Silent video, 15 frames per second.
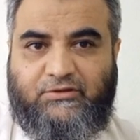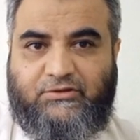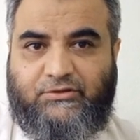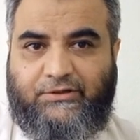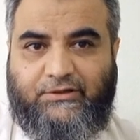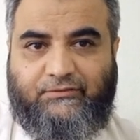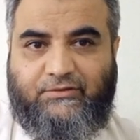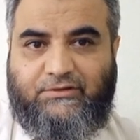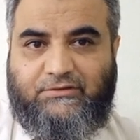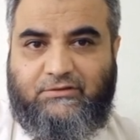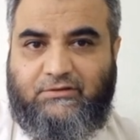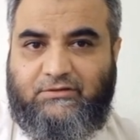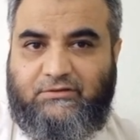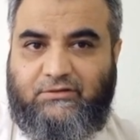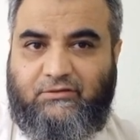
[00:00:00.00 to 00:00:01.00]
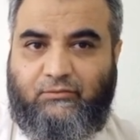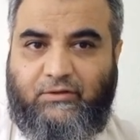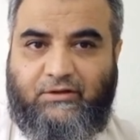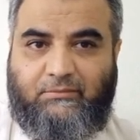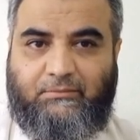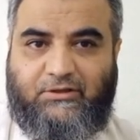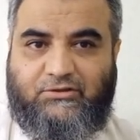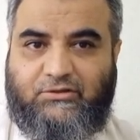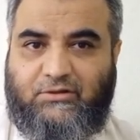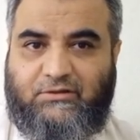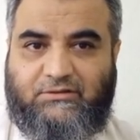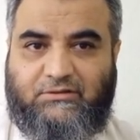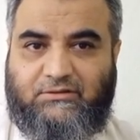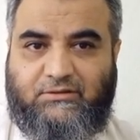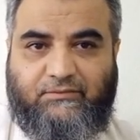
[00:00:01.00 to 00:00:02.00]
straightway surgery, very much
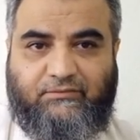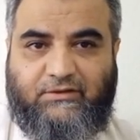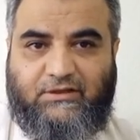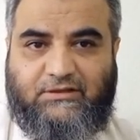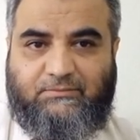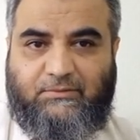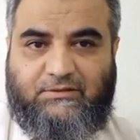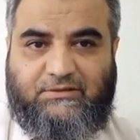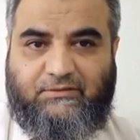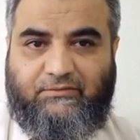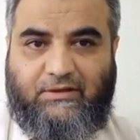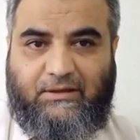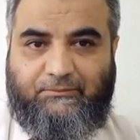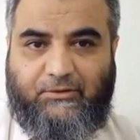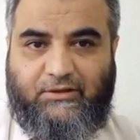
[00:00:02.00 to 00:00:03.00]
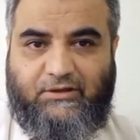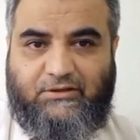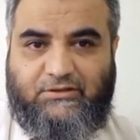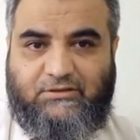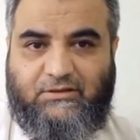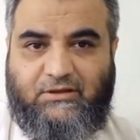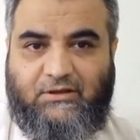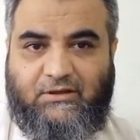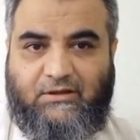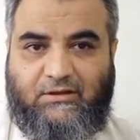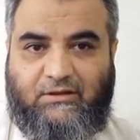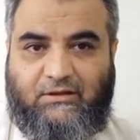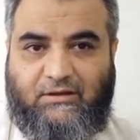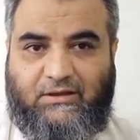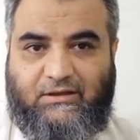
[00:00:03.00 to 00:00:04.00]
chances of the expulsive hemorrhage,
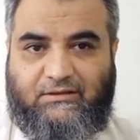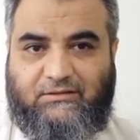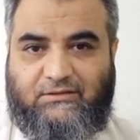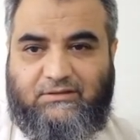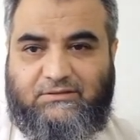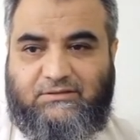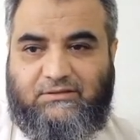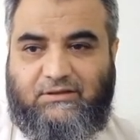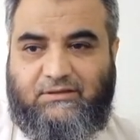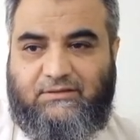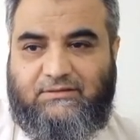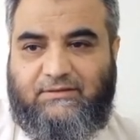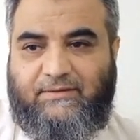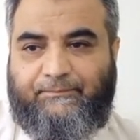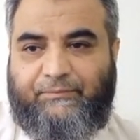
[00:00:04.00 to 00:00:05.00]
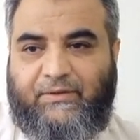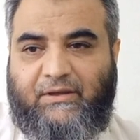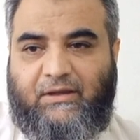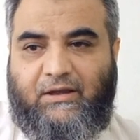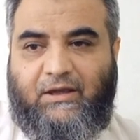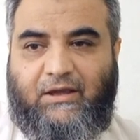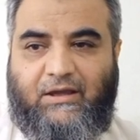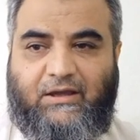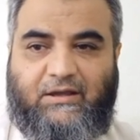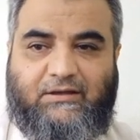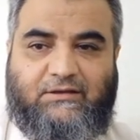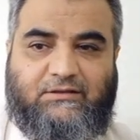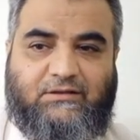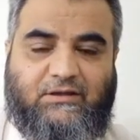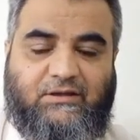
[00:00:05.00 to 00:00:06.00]
like these things.
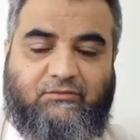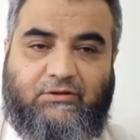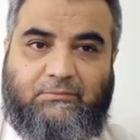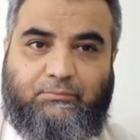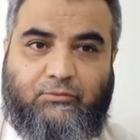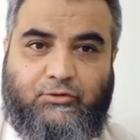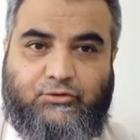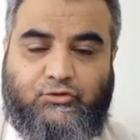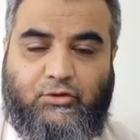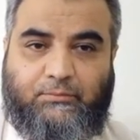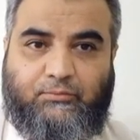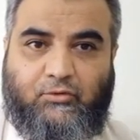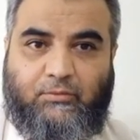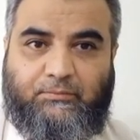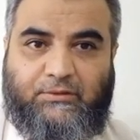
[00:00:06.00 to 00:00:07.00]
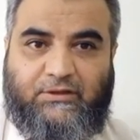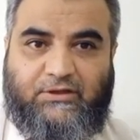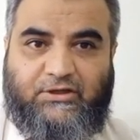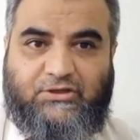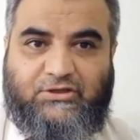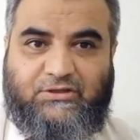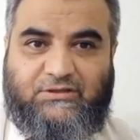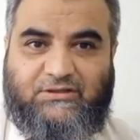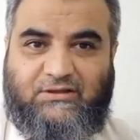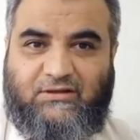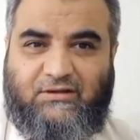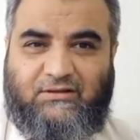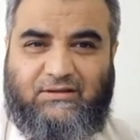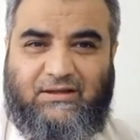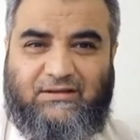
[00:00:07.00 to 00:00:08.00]
And even post-op complications
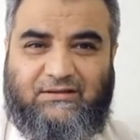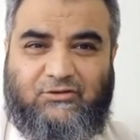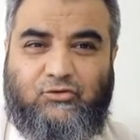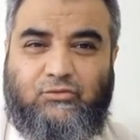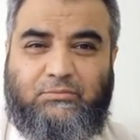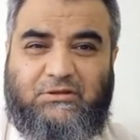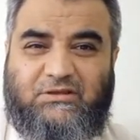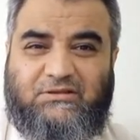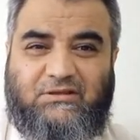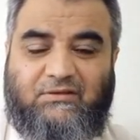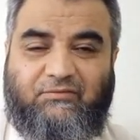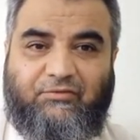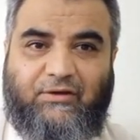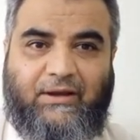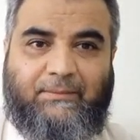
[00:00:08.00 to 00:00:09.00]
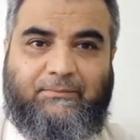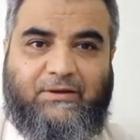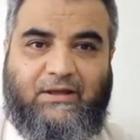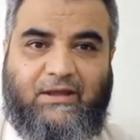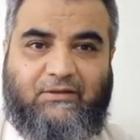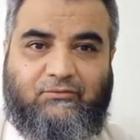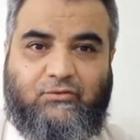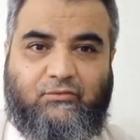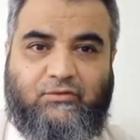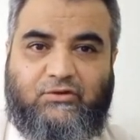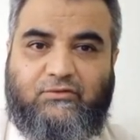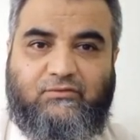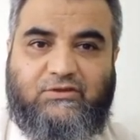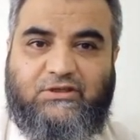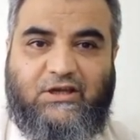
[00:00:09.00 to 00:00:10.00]
are that it is the inflamed eye
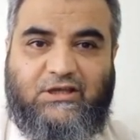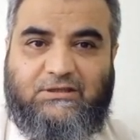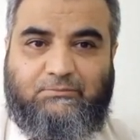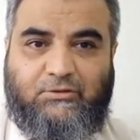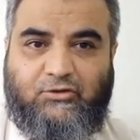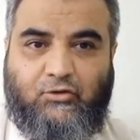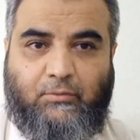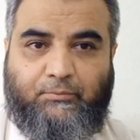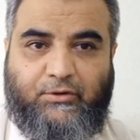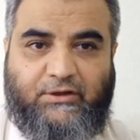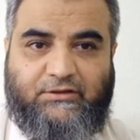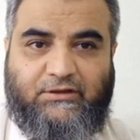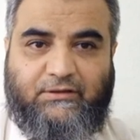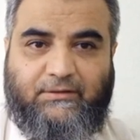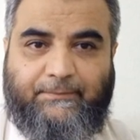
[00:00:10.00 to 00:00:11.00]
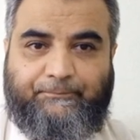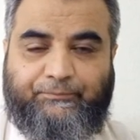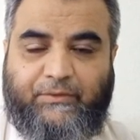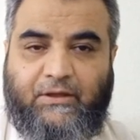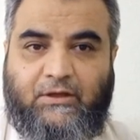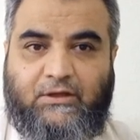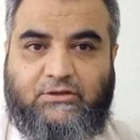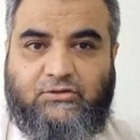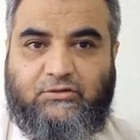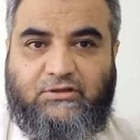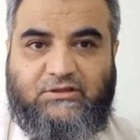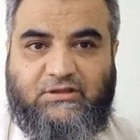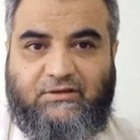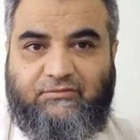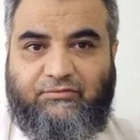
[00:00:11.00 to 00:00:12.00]
which has been operated. So
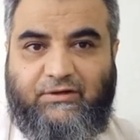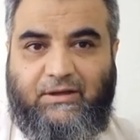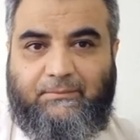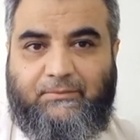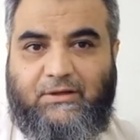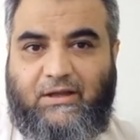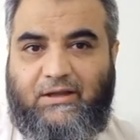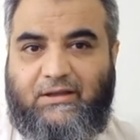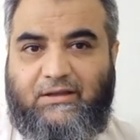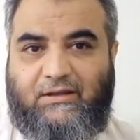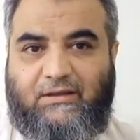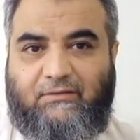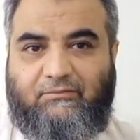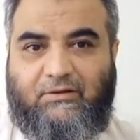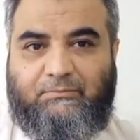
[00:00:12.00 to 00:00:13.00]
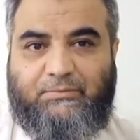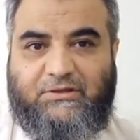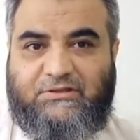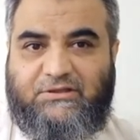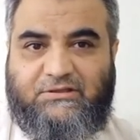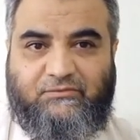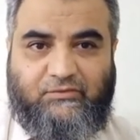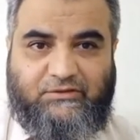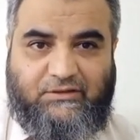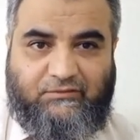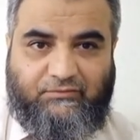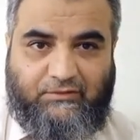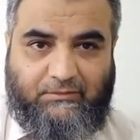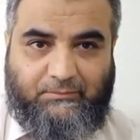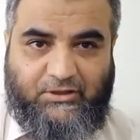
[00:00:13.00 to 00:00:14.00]
these inflamed eye will persist with
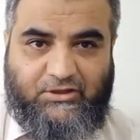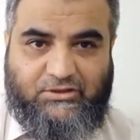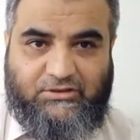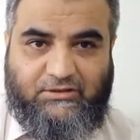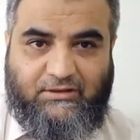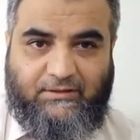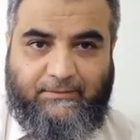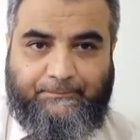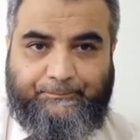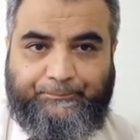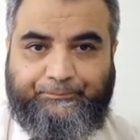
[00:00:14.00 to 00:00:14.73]
inflammation